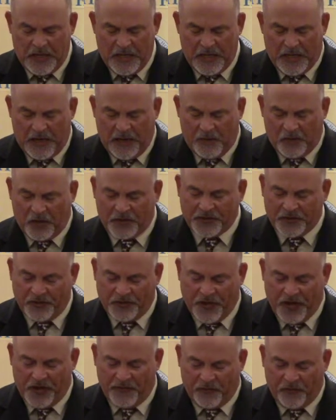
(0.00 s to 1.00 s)
I'm also
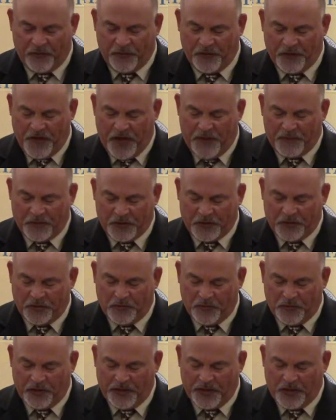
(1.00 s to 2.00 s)
thankful for the
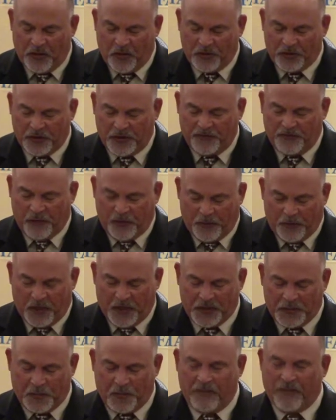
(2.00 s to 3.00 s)
opportunity coaching
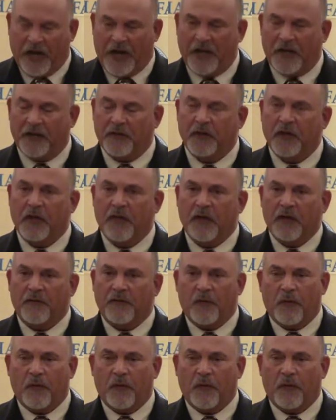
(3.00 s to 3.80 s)
football has provided